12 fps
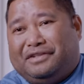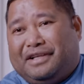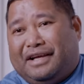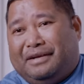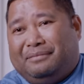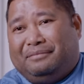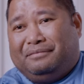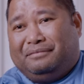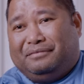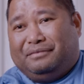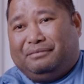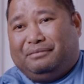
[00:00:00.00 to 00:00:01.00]
time
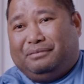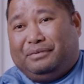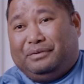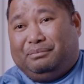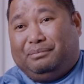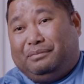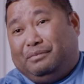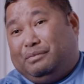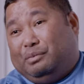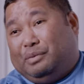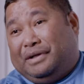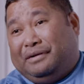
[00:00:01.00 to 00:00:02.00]

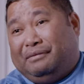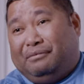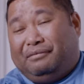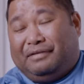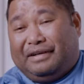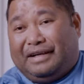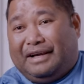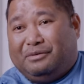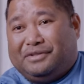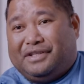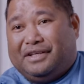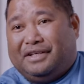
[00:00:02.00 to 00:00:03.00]
when I
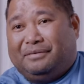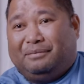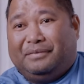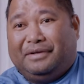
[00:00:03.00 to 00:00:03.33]
was there,